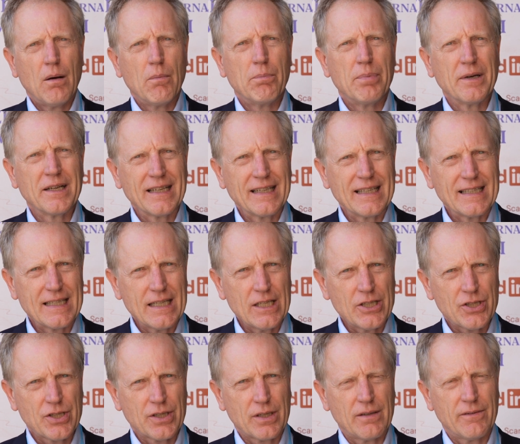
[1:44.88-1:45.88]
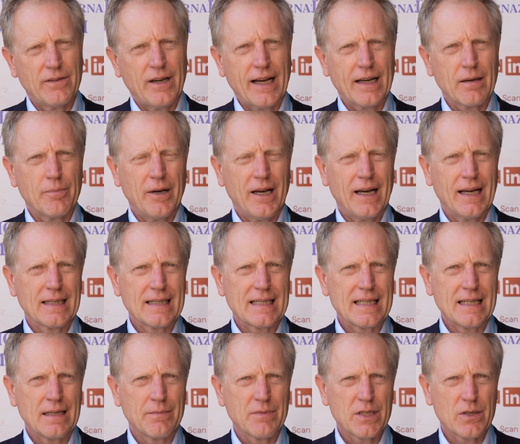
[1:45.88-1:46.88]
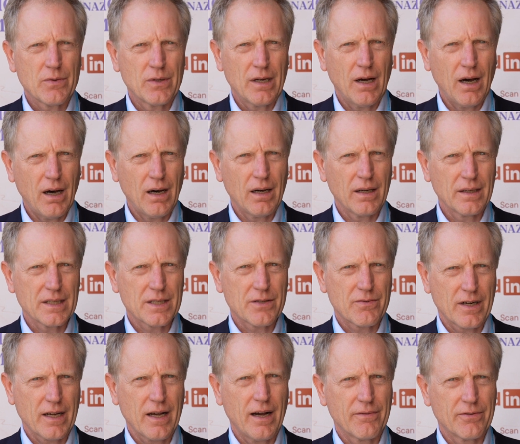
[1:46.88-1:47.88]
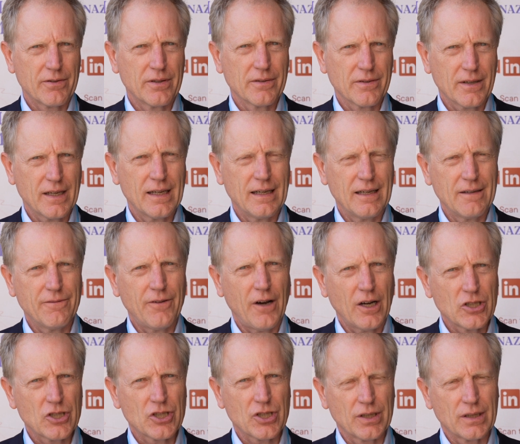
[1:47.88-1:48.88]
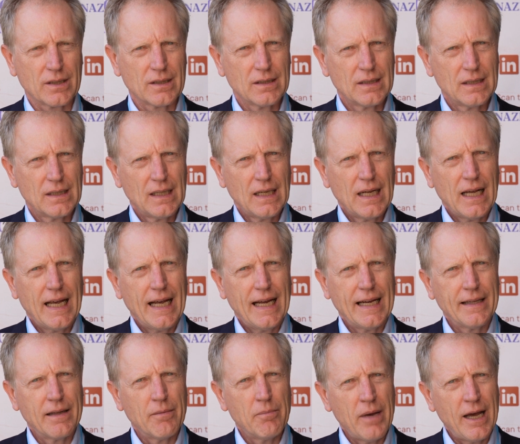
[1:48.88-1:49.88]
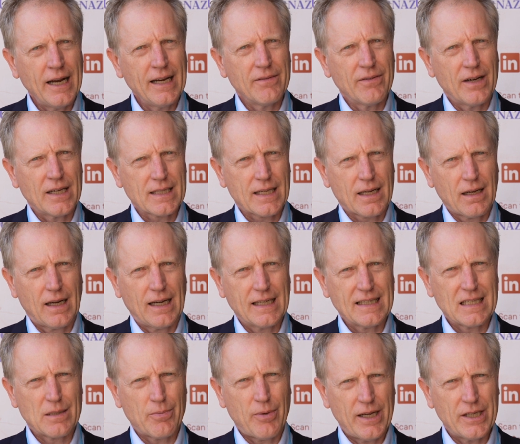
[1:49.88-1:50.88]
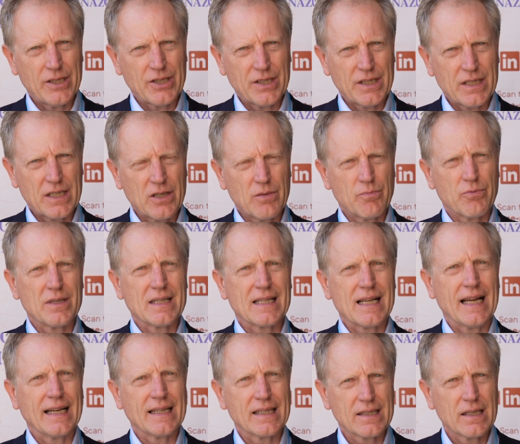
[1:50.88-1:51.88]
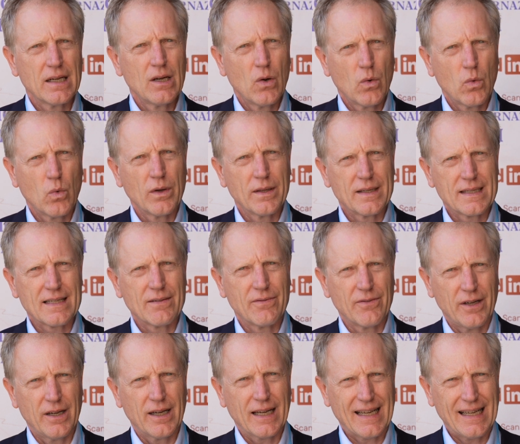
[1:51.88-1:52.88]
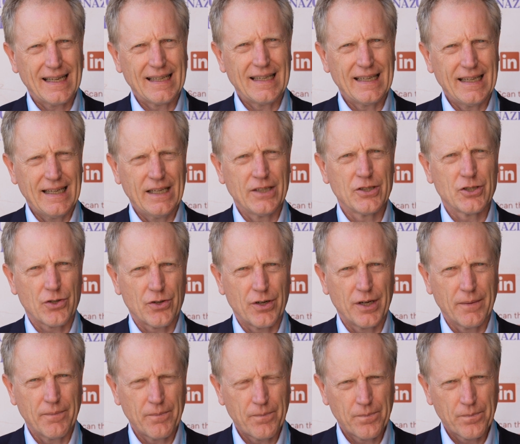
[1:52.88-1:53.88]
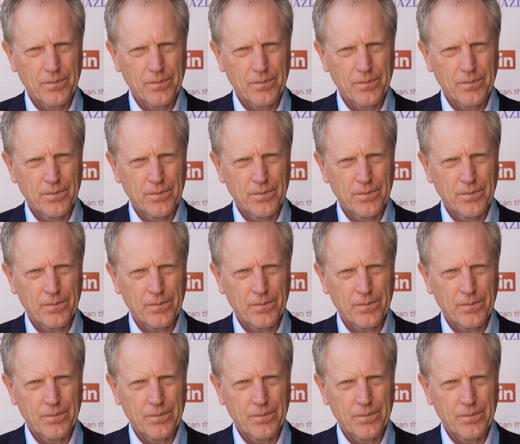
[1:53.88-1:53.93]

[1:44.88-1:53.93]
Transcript: But in addition, avacopan seems to enhance recovery of kidney function in the many vasculitis patients who present with severe kidney injury.